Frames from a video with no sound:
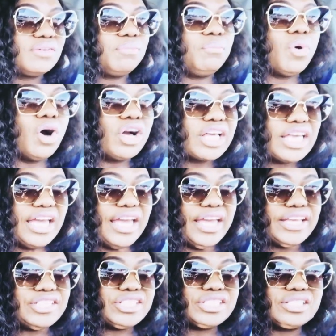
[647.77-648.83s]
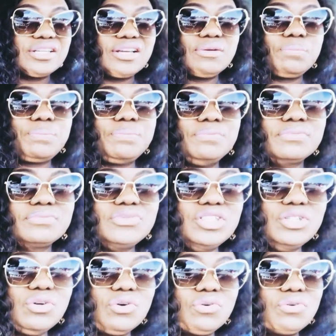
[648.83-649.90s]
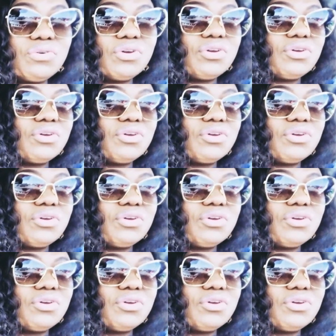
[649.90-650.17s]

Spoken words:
Mortgage, you know,